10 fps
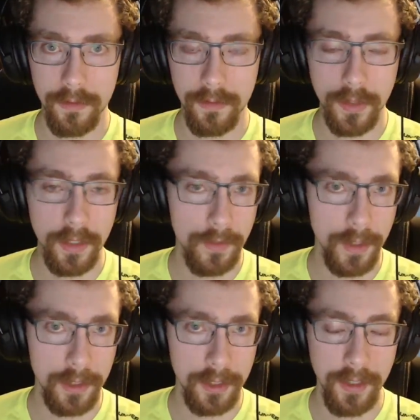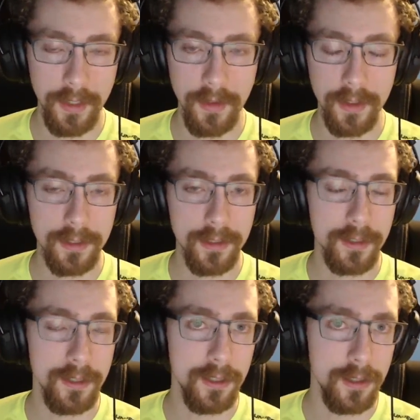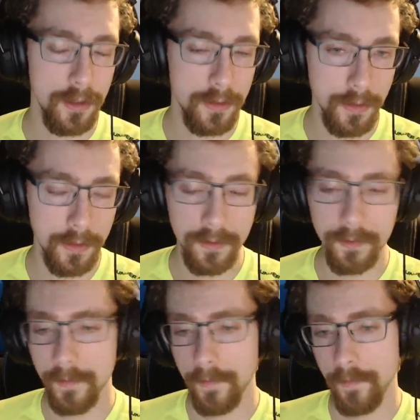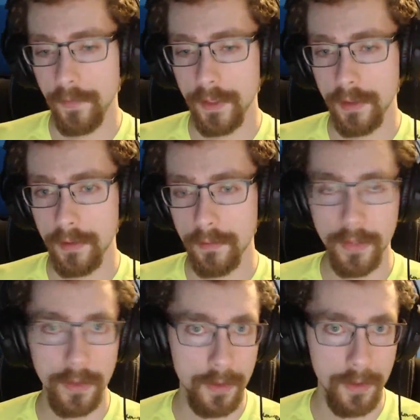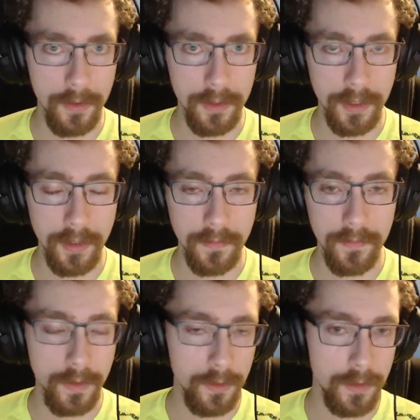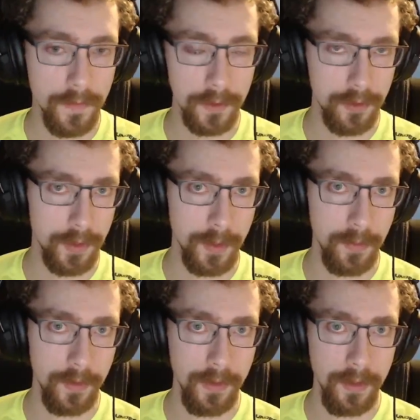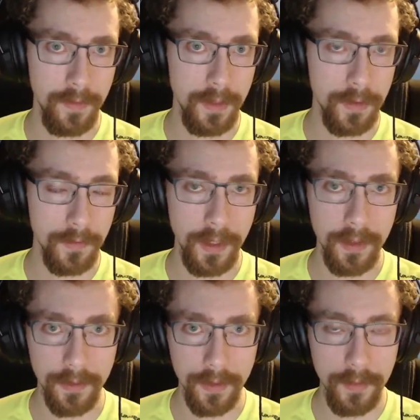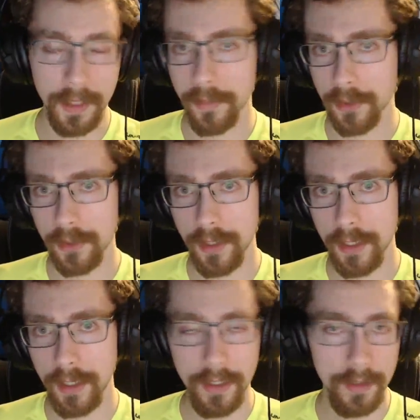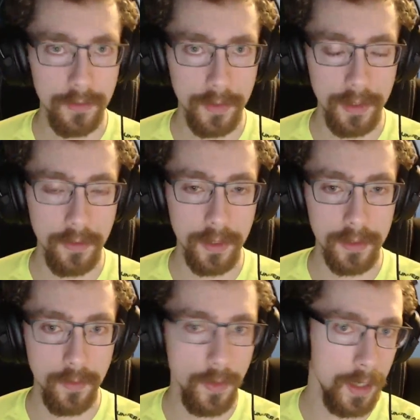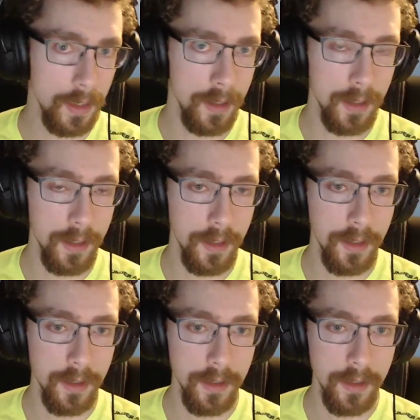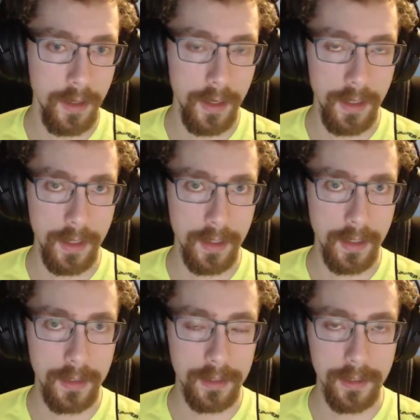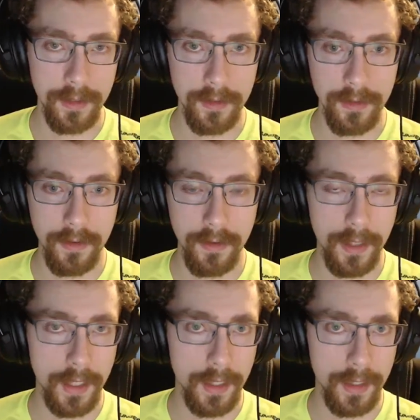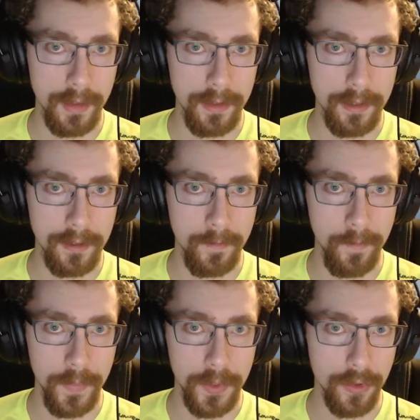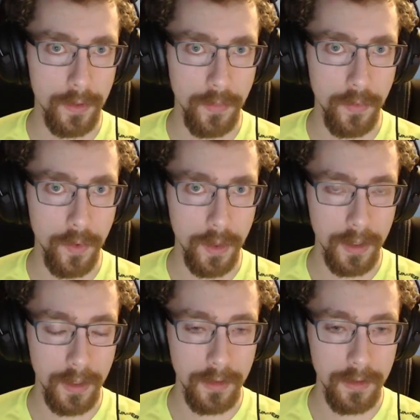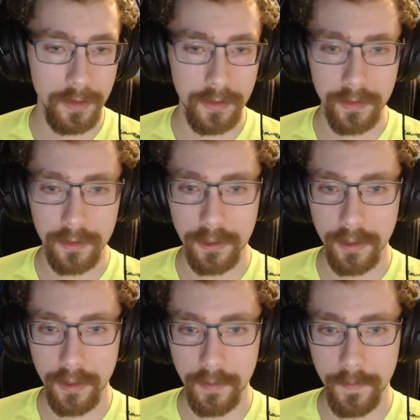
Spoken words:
brainwashed, and thus stole boatloads of votes for Trump in favor of Hillary by portraying Hillary going to win, and yet against all odds, Trump won. So